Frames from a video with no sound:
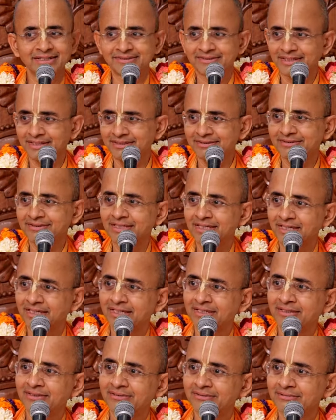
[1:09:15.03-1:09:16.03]
Darshan is
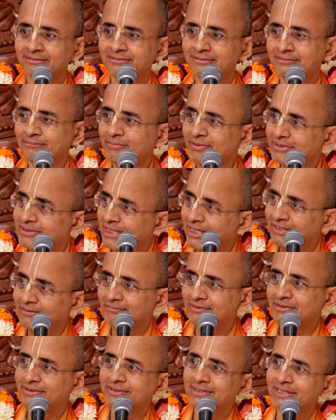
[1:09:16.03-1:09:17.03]
there,
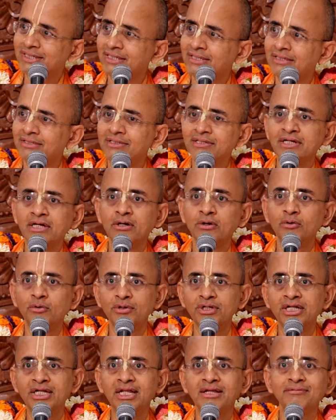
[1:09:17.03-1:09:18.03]
Prasadam is there,
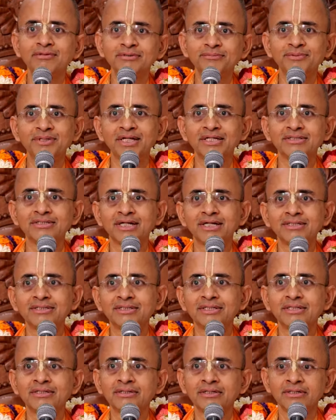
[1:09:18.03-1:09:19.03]
holy name is being
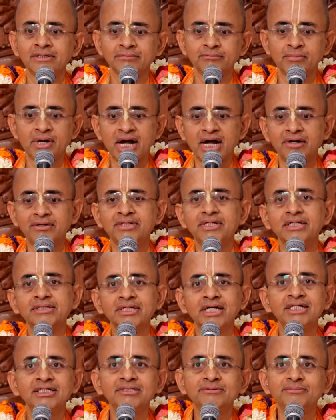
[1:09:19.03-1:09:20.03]
chanted, Bhagavad
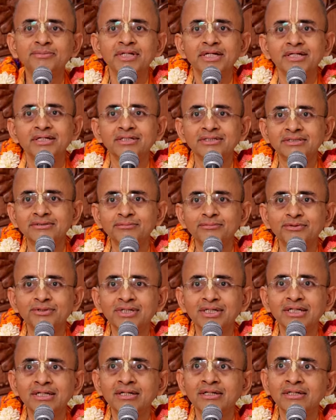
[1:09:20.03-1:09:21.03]
Katha is being
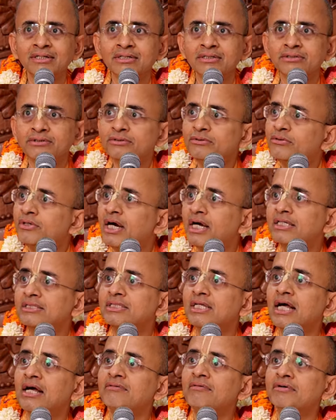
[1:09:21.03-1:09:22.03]
distributed. You
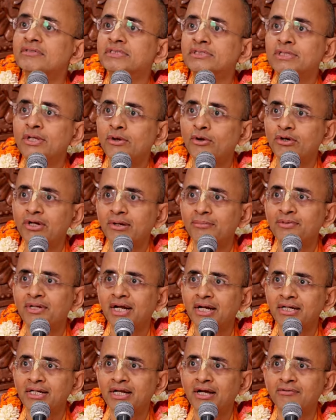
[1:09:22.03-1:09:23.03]
guys have a
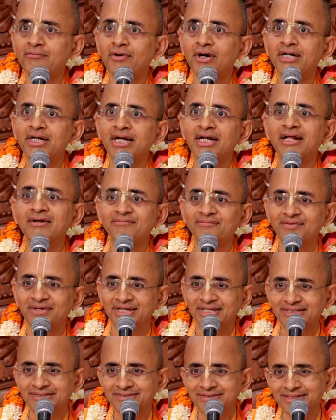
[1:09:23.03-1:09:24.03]
stereotyped idea of what a
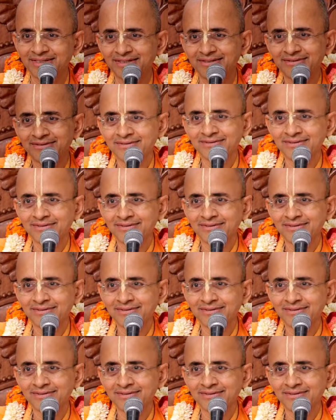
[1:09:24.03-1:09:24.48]
temple is. Huh?